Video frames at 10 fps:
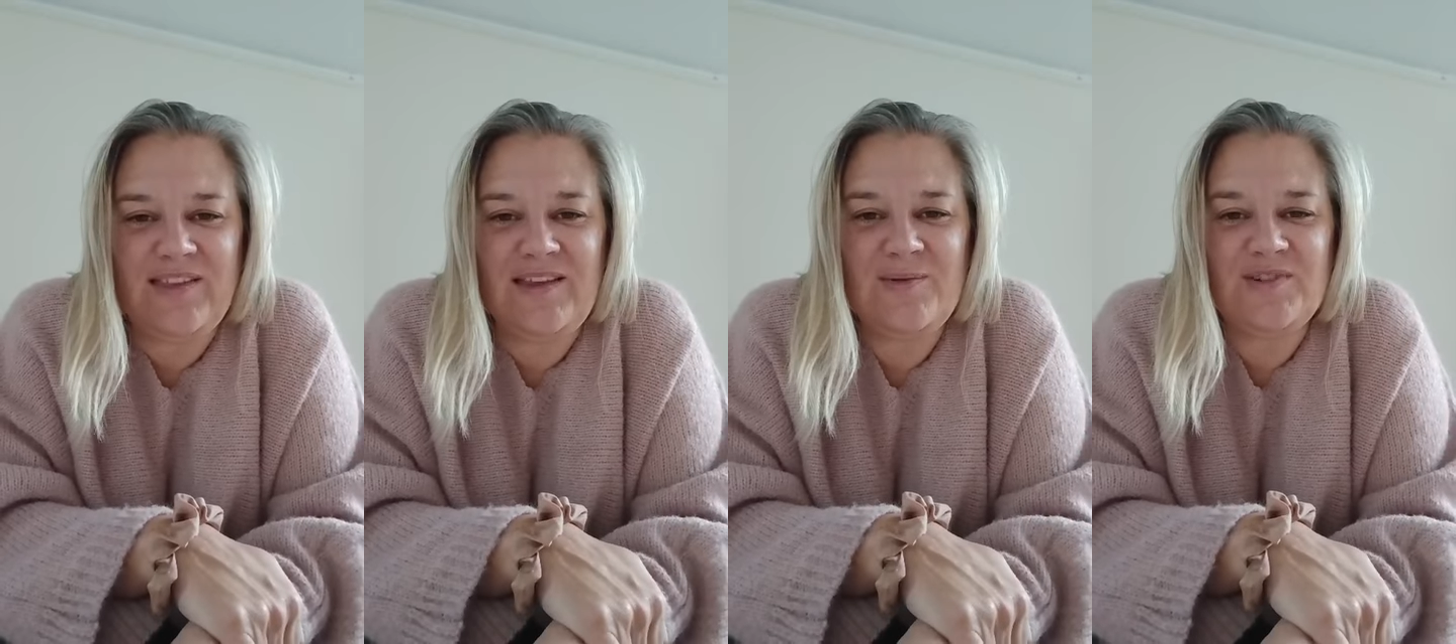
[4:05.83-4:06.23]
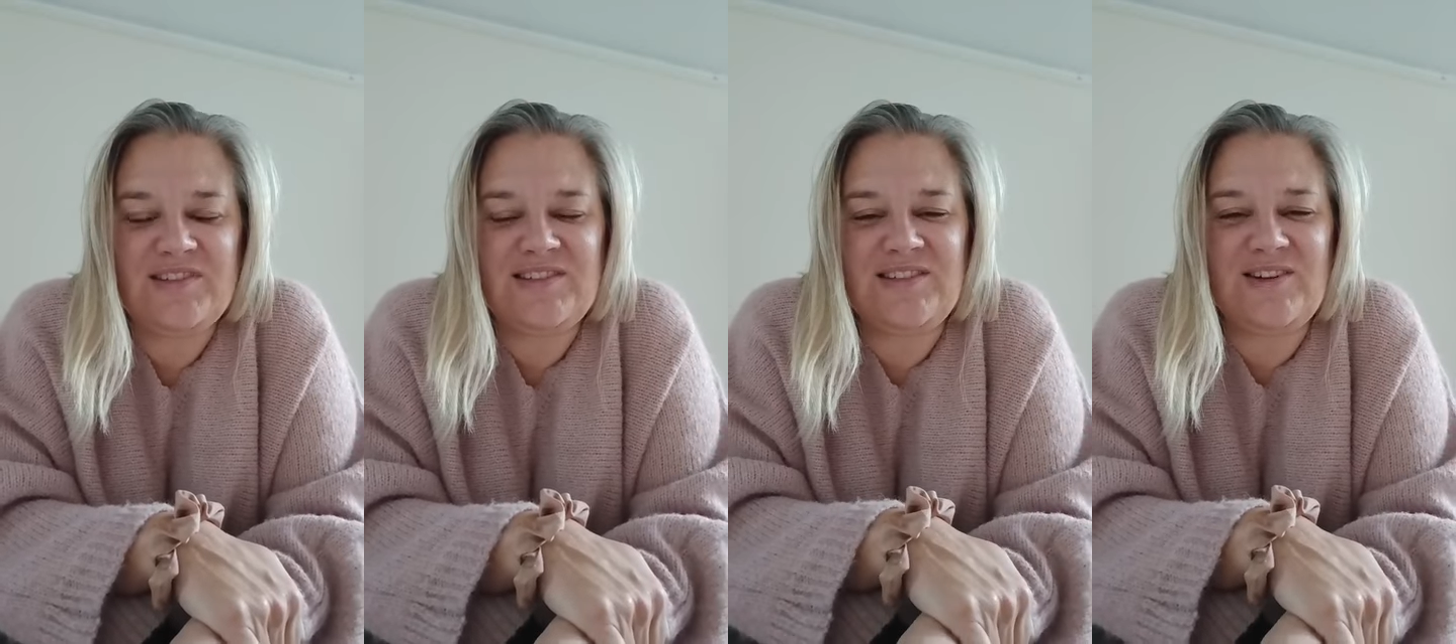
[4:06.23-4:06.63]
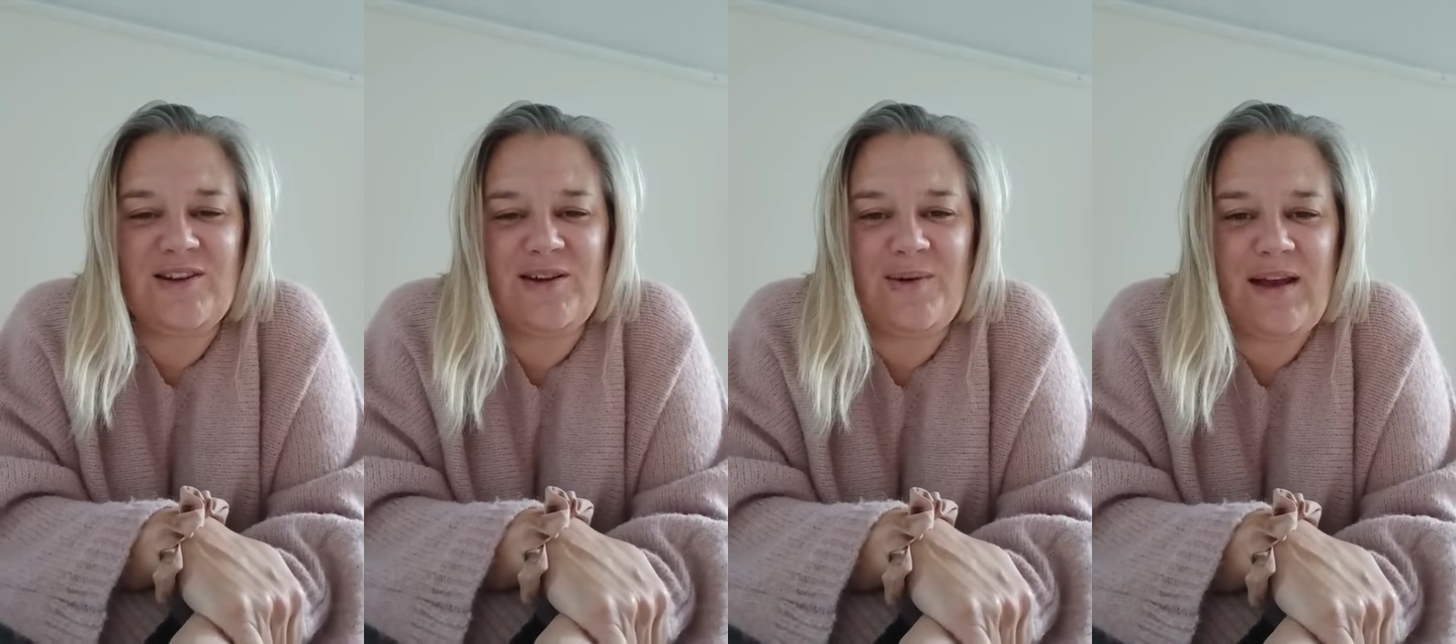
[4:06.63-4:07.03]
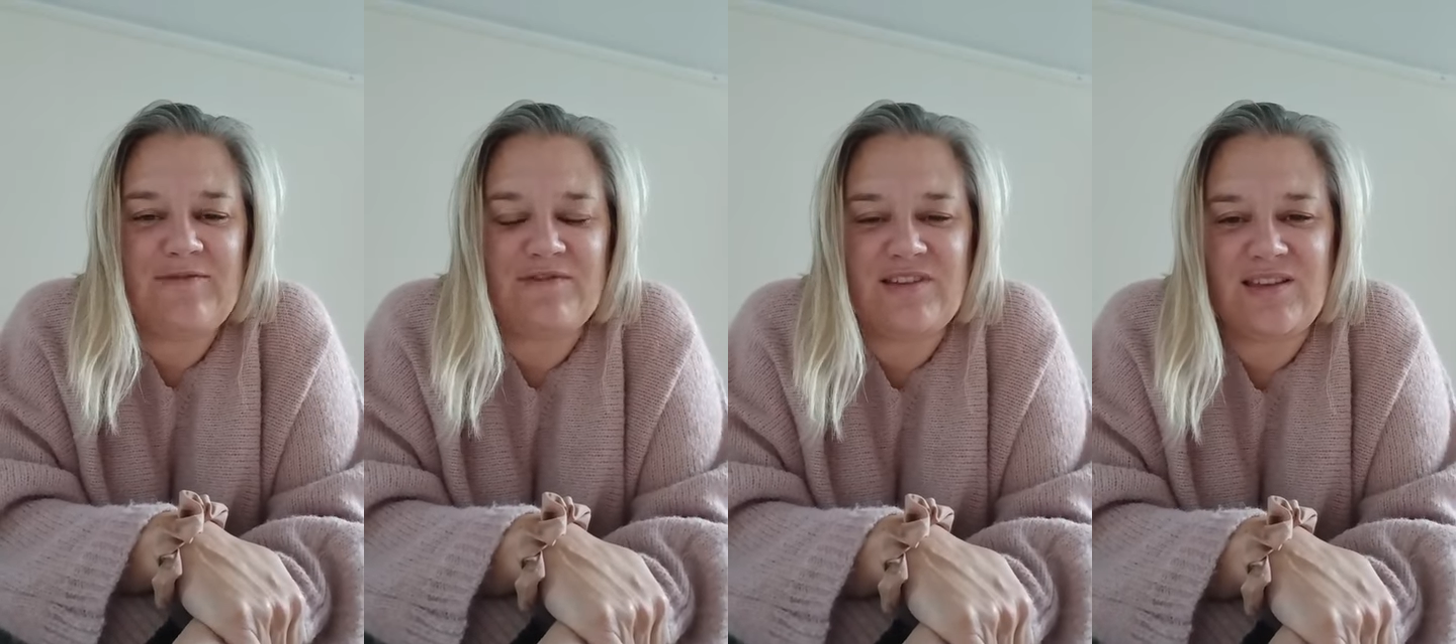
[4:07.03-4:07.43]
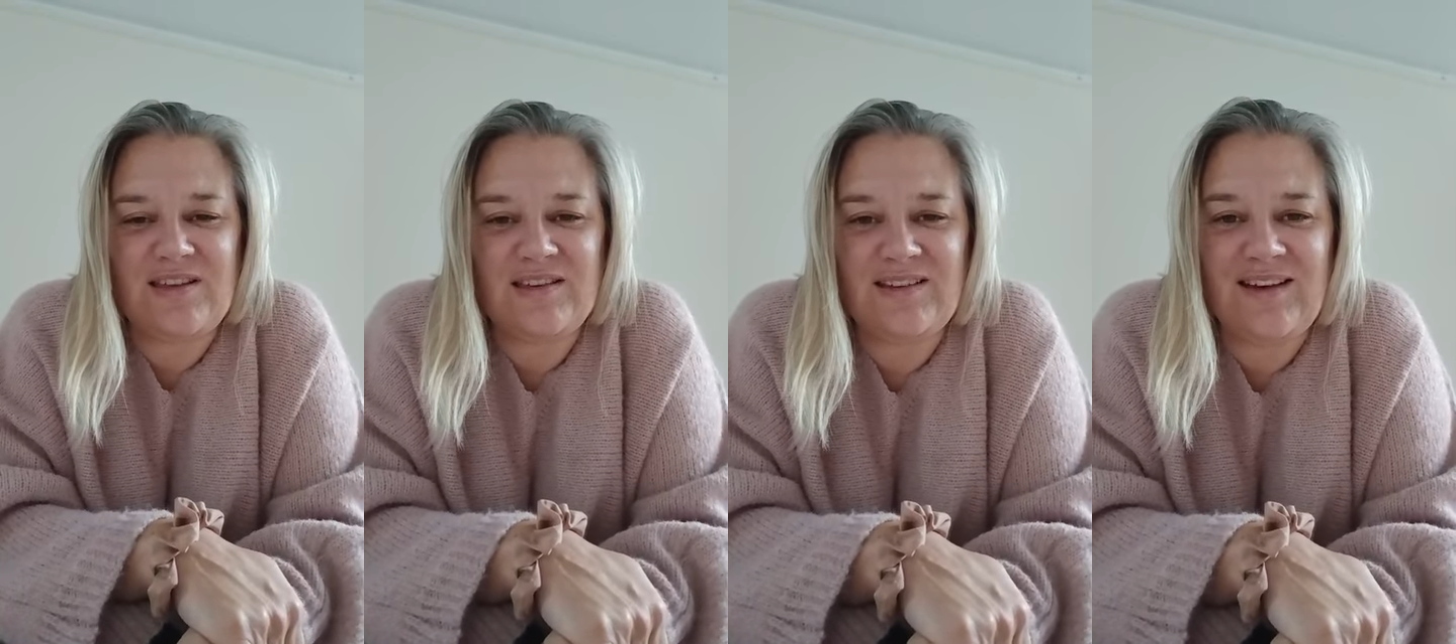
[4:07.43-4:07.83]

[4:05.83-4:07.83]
He wants to know everything